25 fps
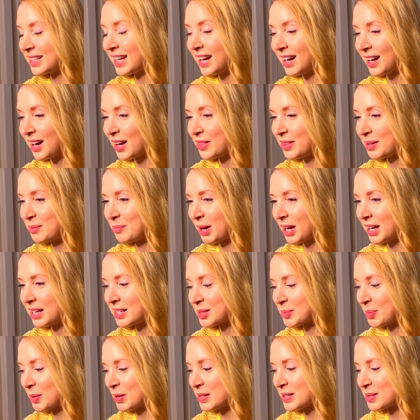I think my
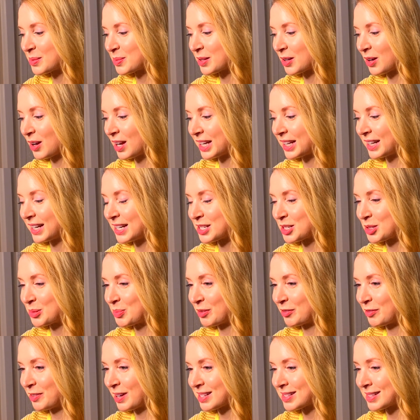experience with GlycanAge has
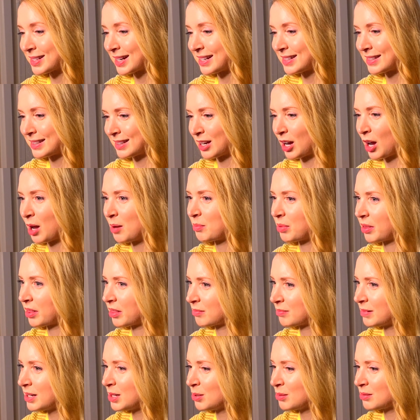been fascinating. I'm
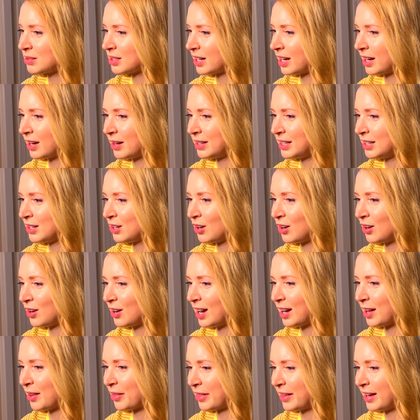thrilled that I only
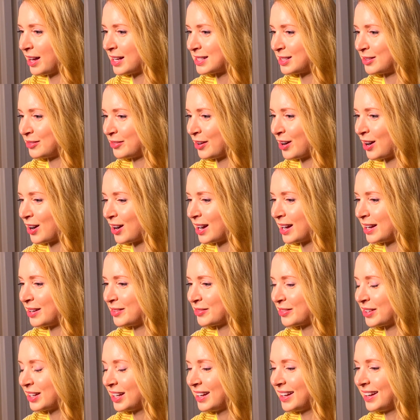got 35
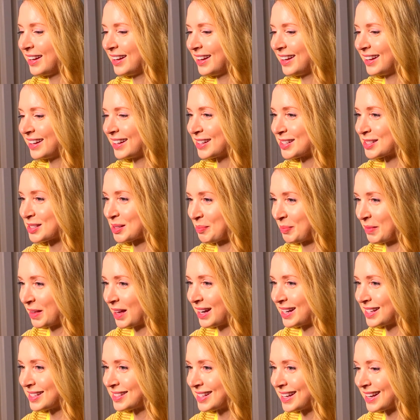because I'm
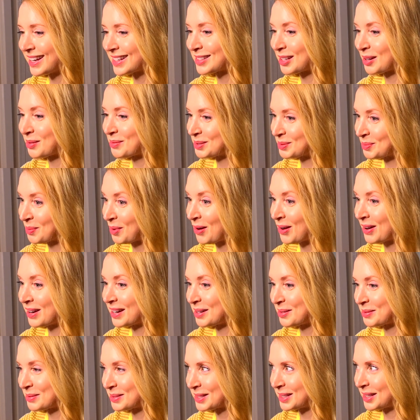36. I was worried
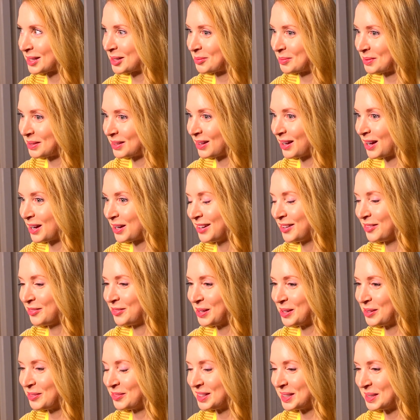it was going to be like
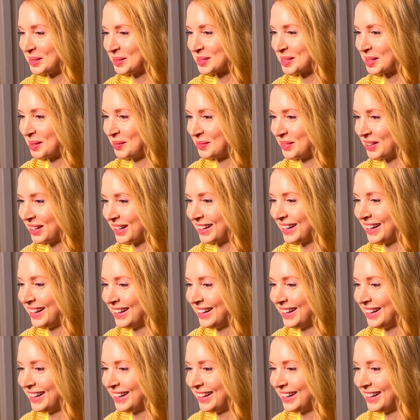50 or something.